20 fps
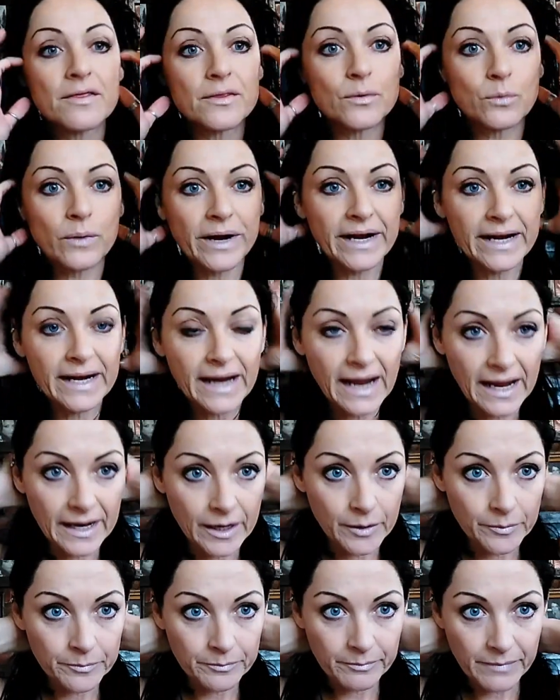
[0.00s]
The way
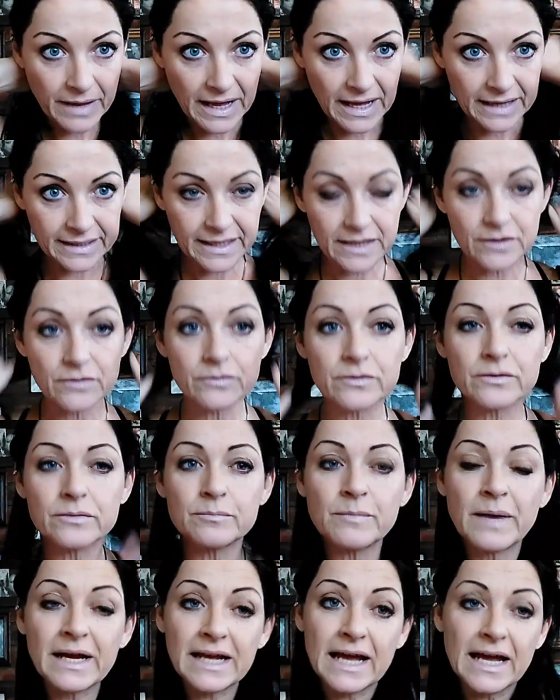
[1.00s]
I get
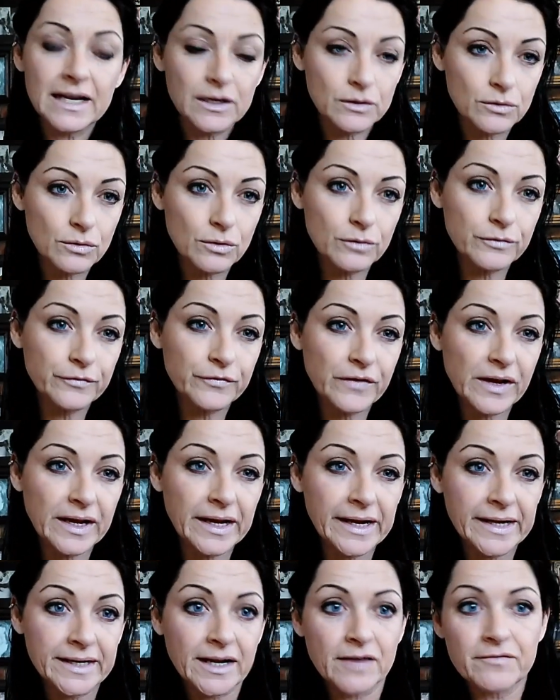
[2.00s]
my color off
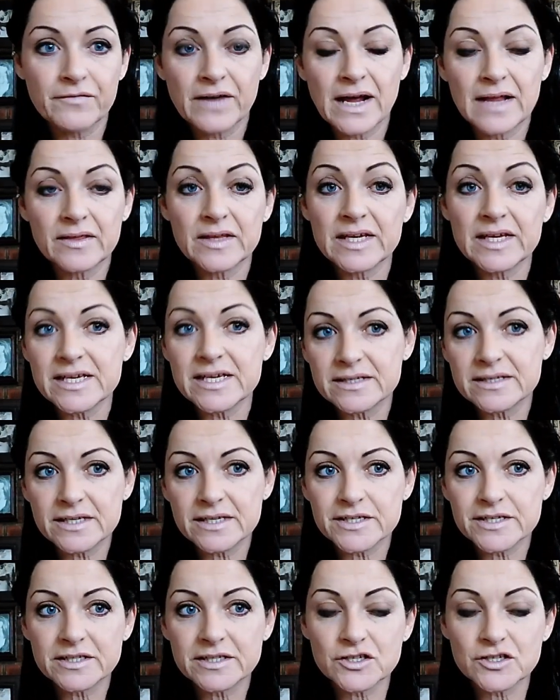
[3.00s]
and I find the
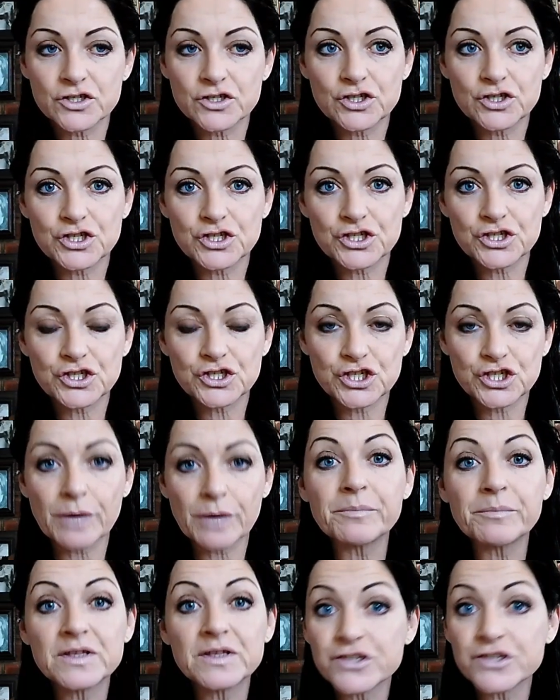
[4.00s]
easiest is to just
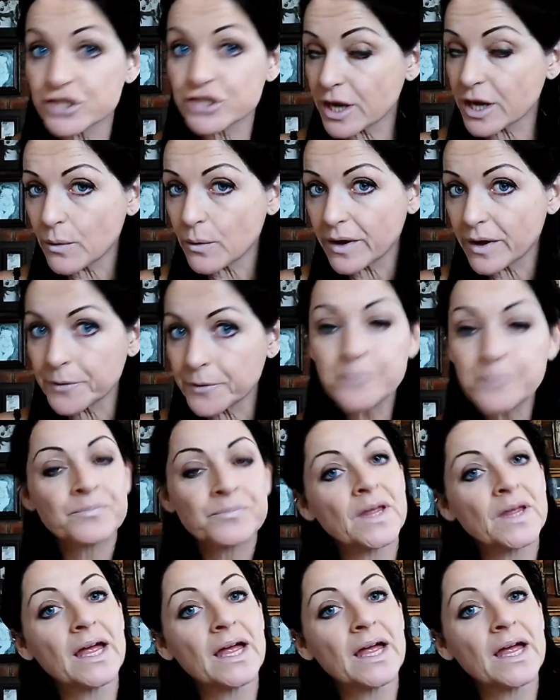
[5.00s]
jump in the shower